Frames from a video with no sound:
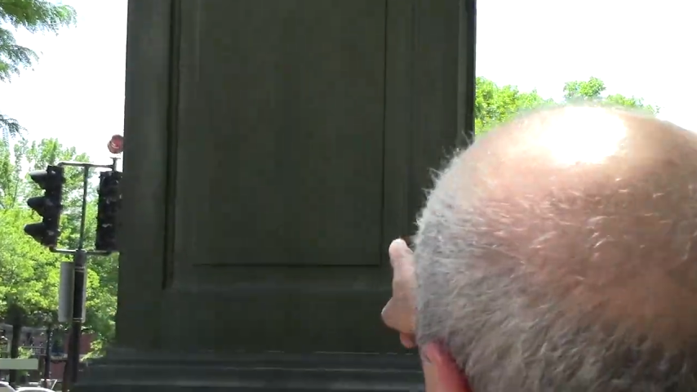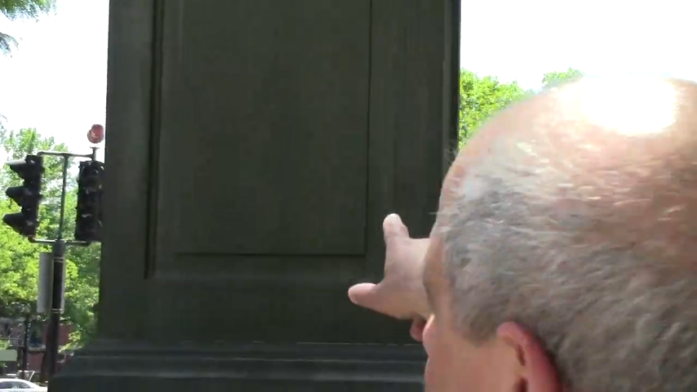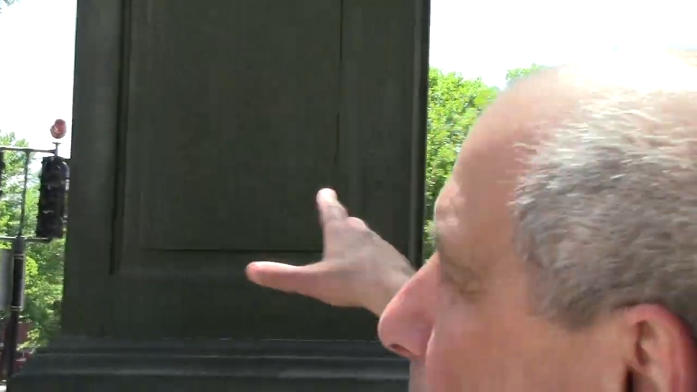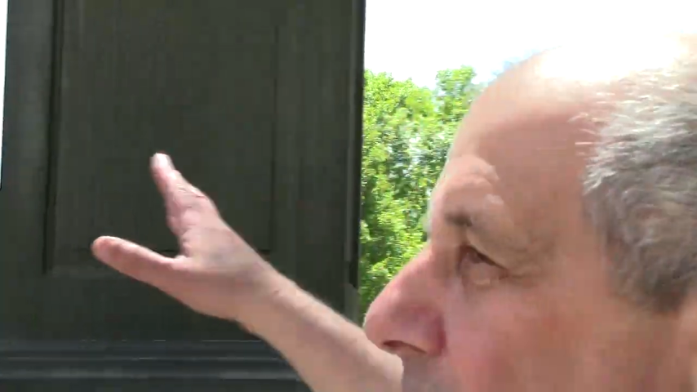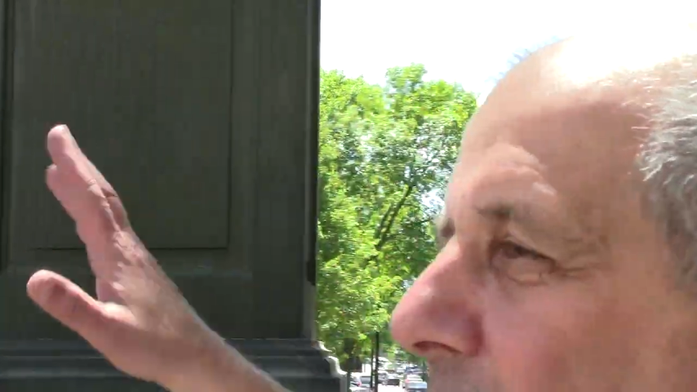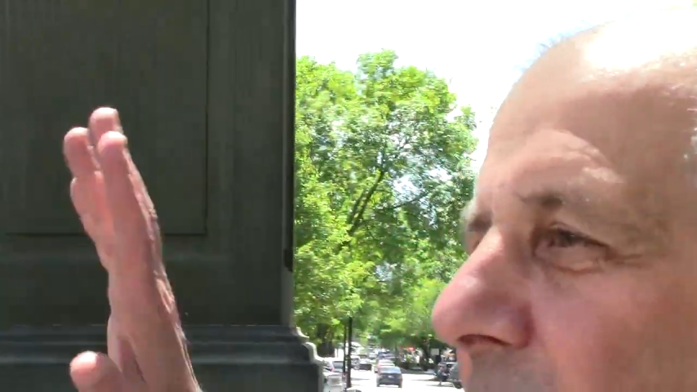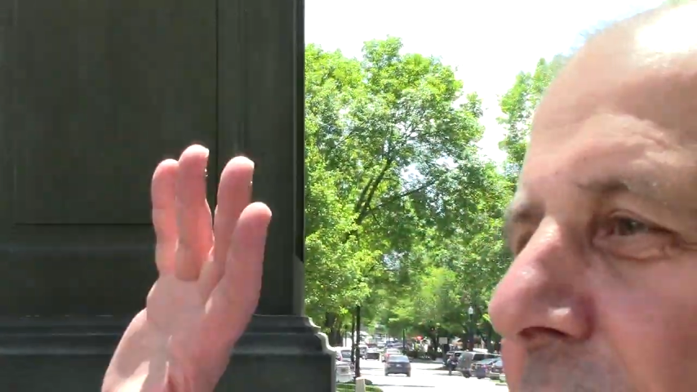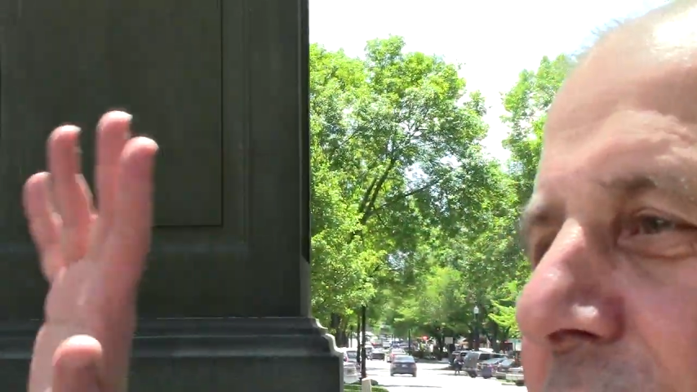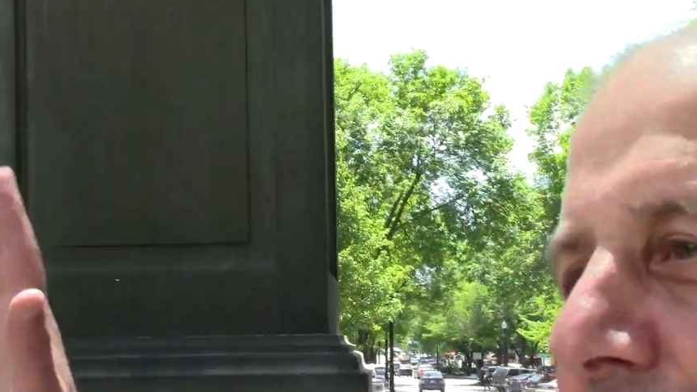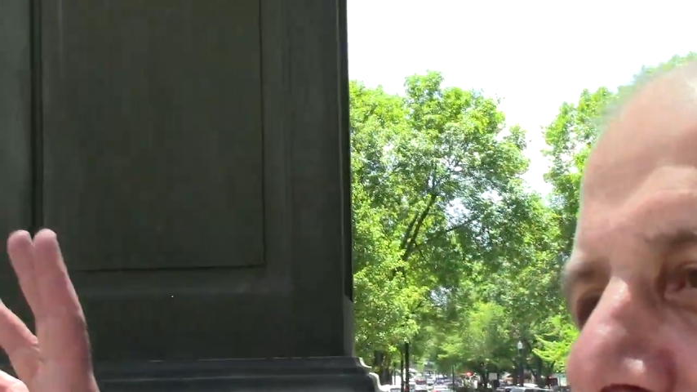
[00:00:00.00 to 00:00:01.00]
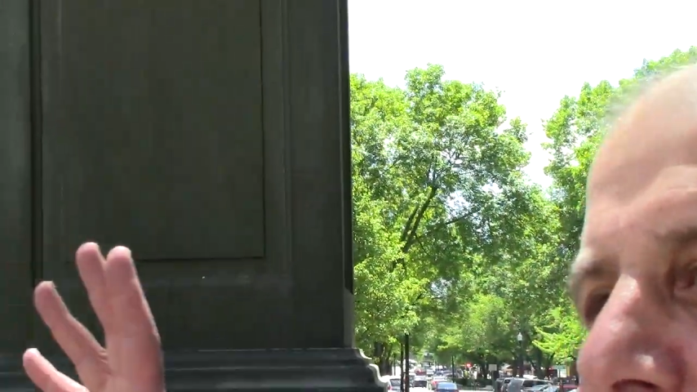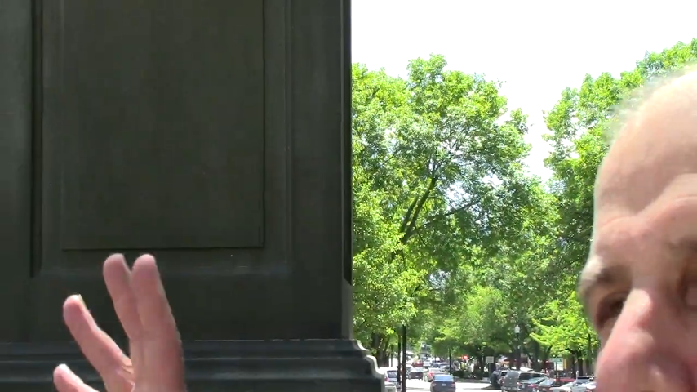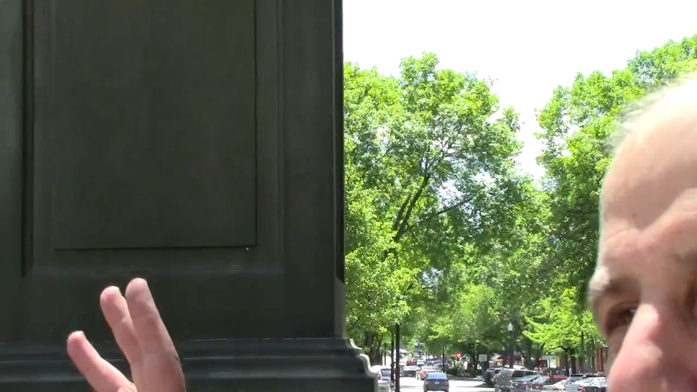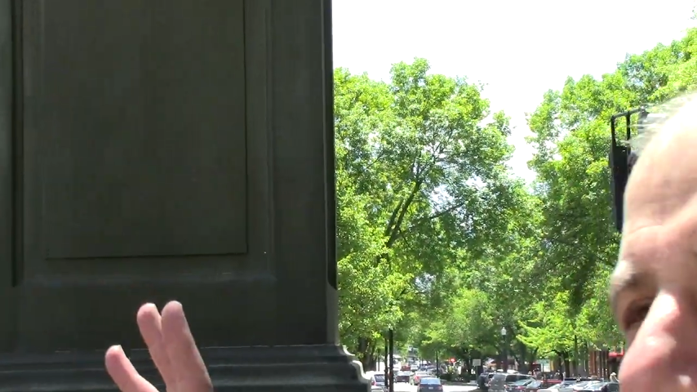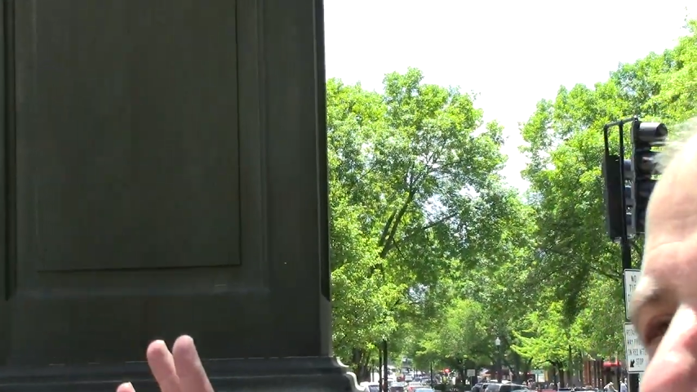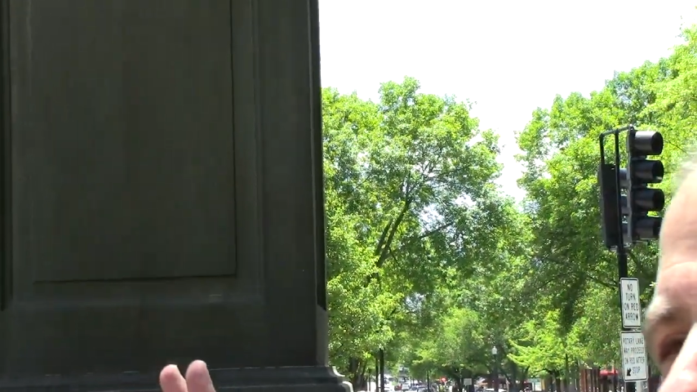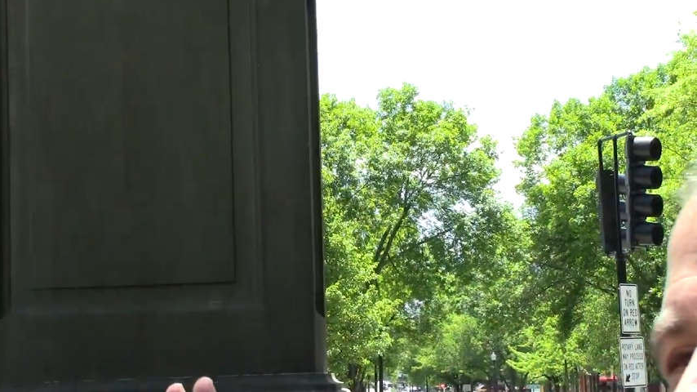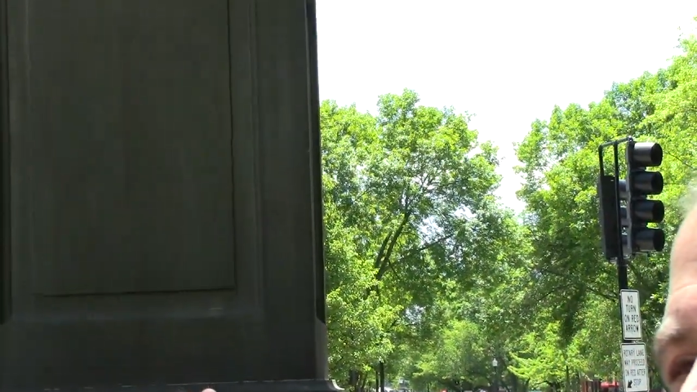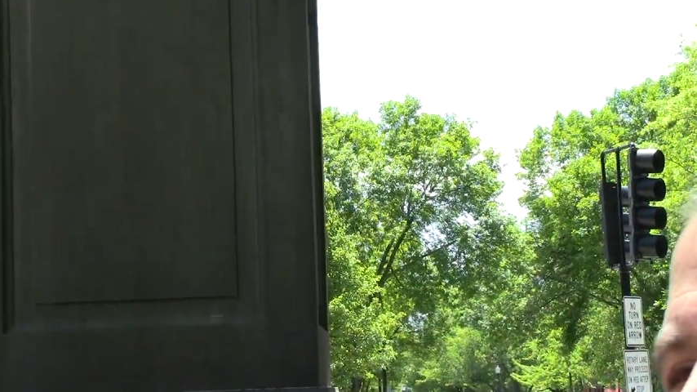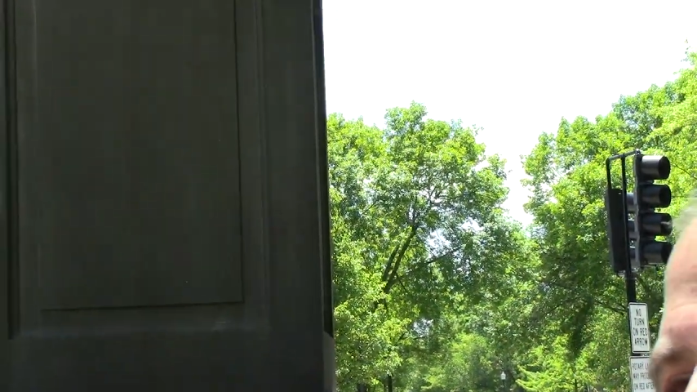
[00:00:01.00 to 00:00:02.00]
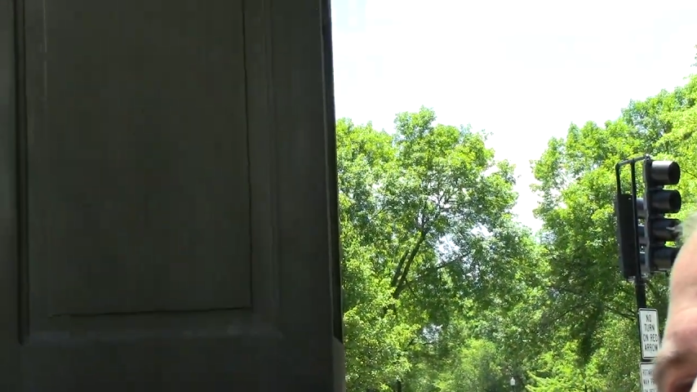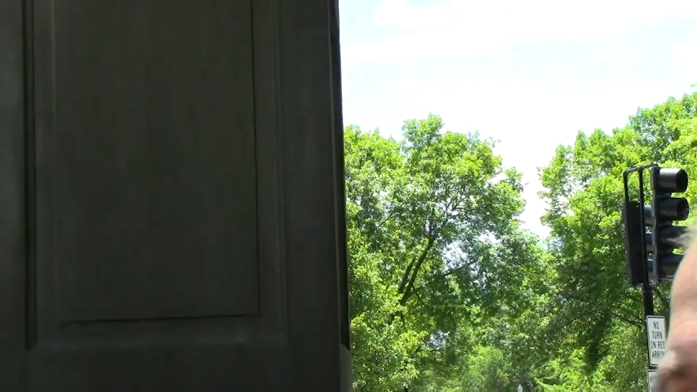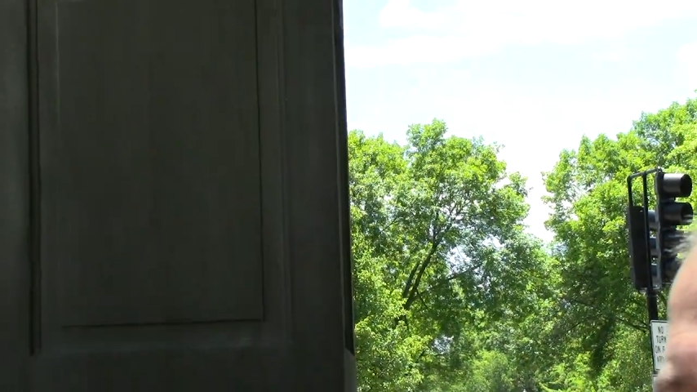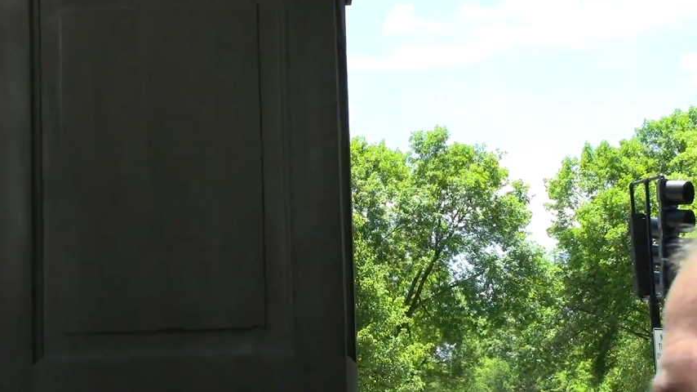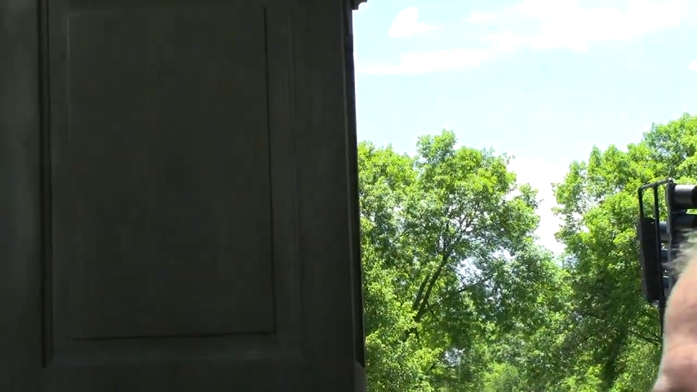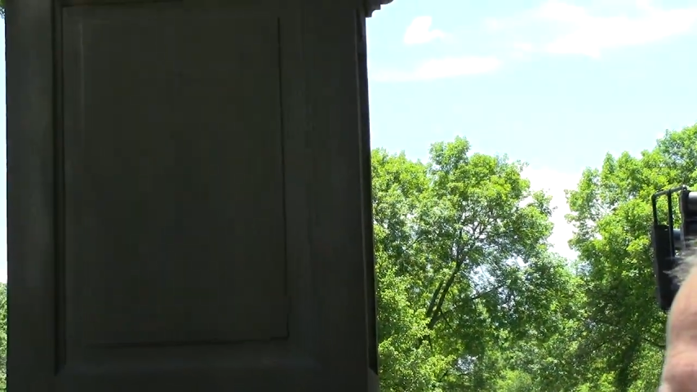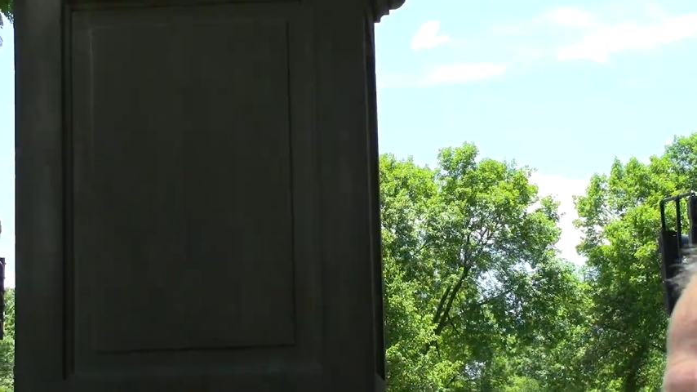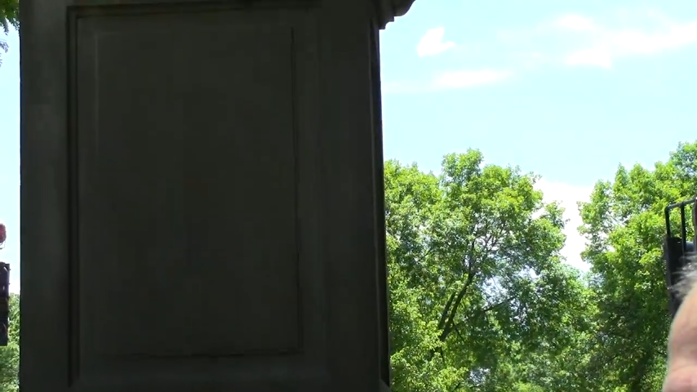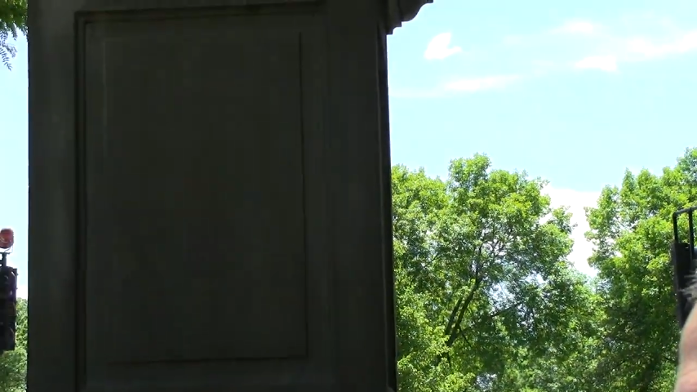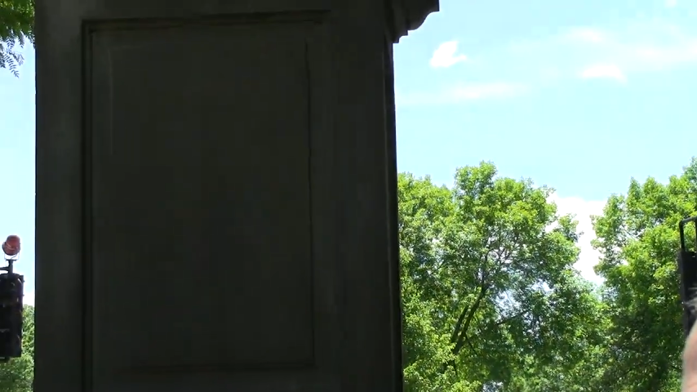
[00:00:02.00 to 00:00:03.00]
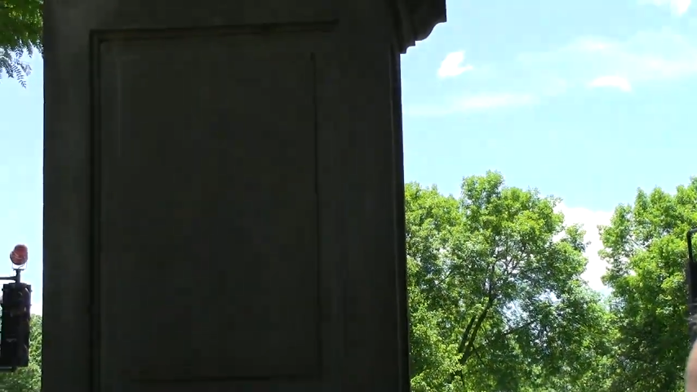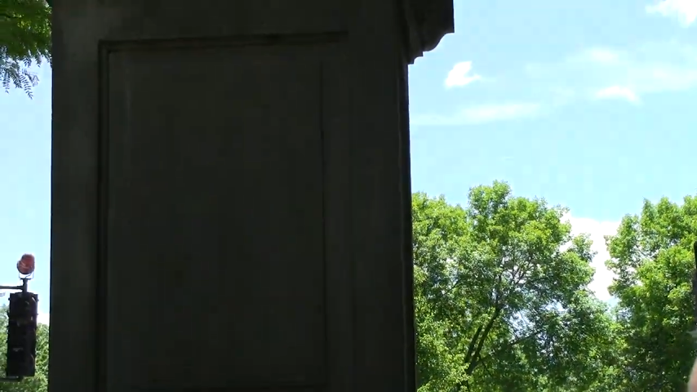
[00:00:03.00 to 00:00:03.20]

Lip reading: [unreadable: no face in view]